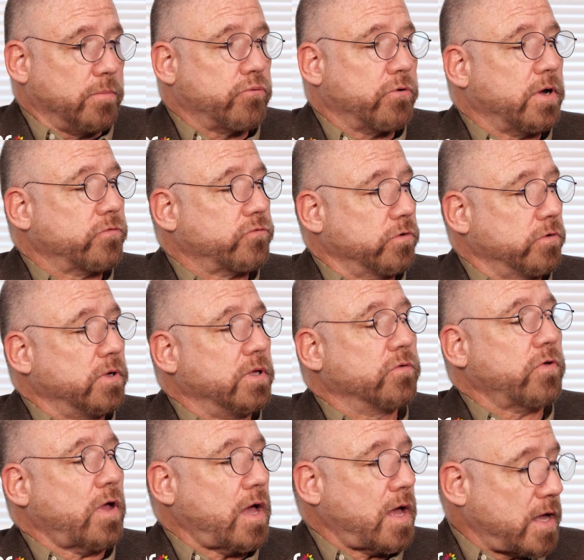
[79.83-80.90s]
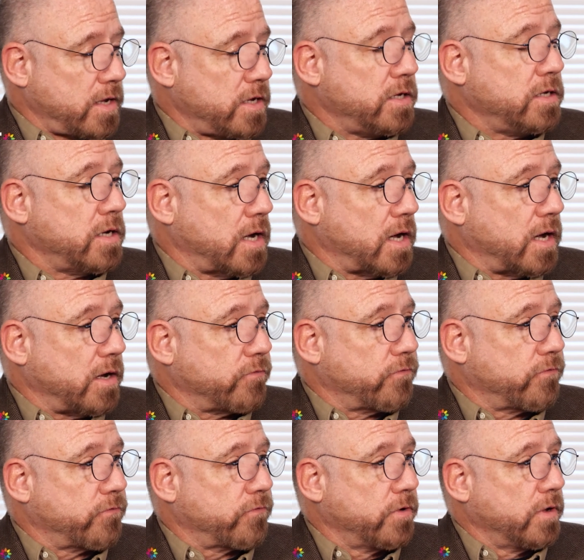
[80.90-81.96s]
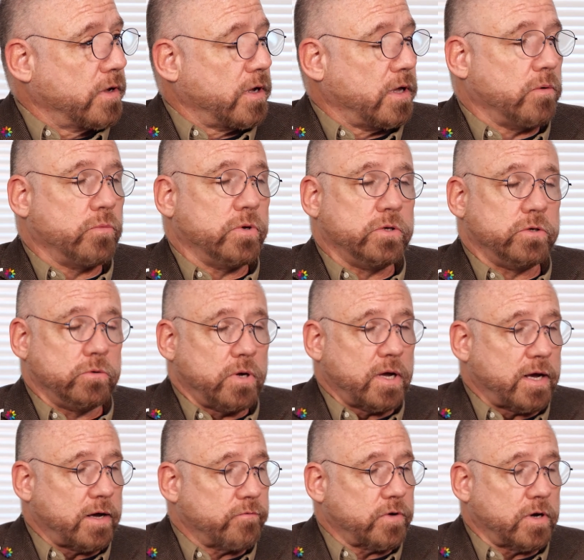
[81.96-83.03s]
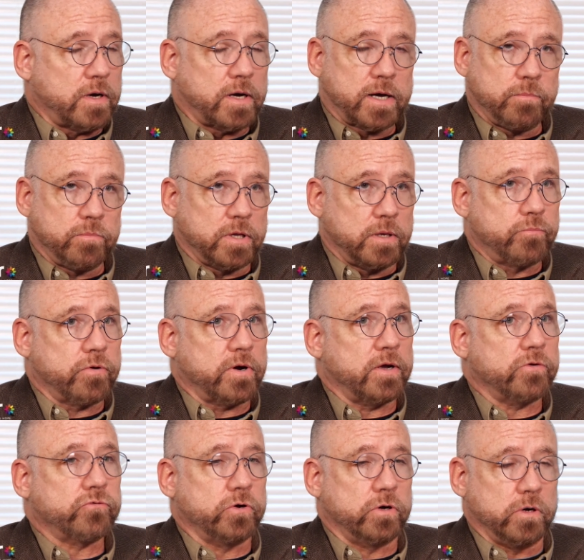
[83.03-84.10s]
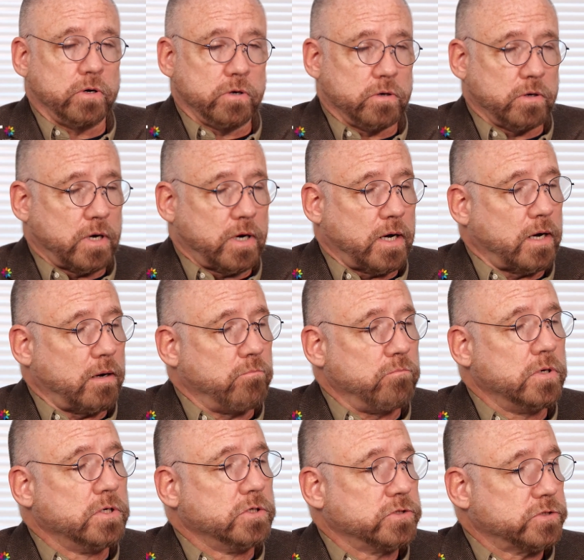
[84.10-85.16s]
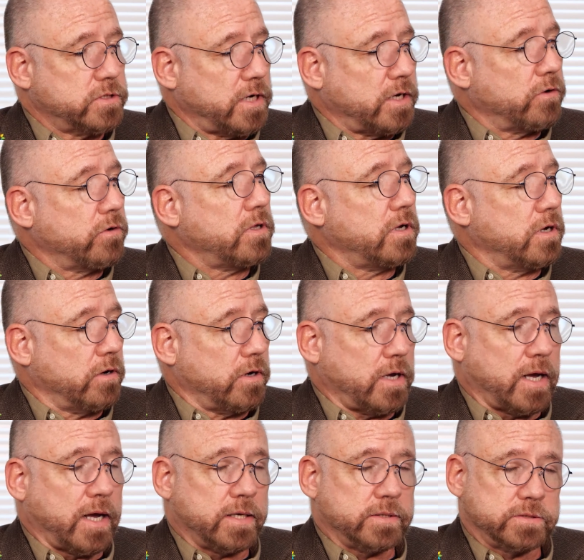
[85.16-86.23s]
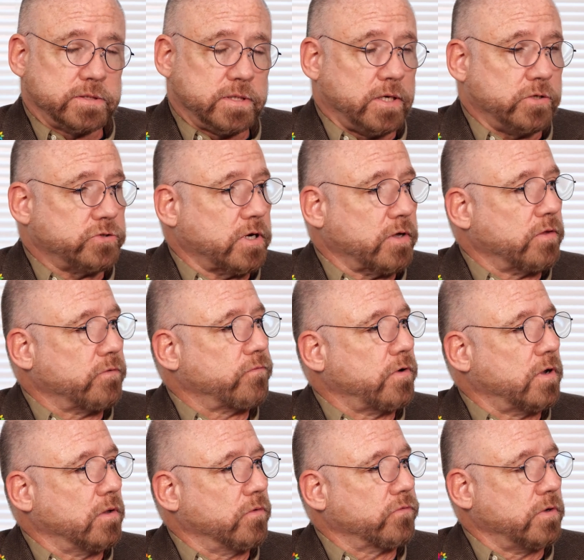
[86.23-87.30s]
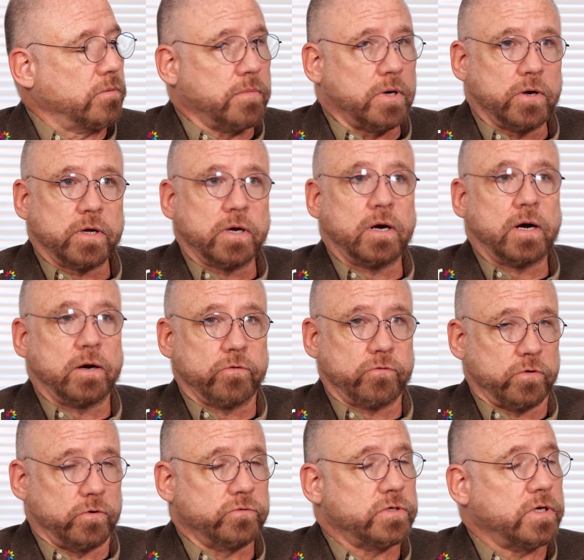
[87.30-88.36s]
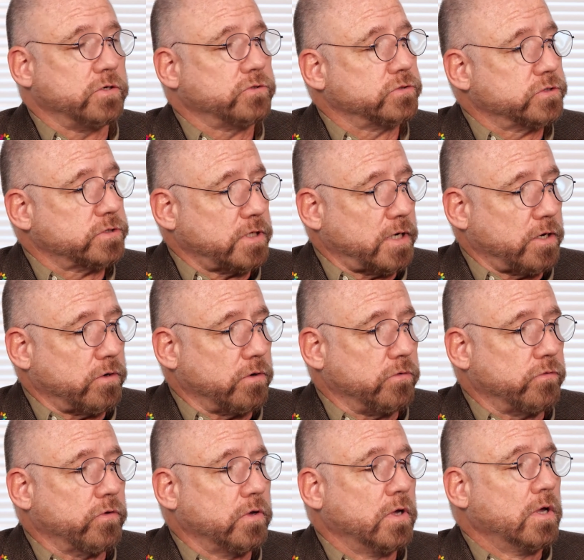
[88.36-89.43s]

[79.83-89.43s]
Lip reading: pressure is high enough, and we do have a high blood pressure standard here at CHR that follows the American Heart Association standards.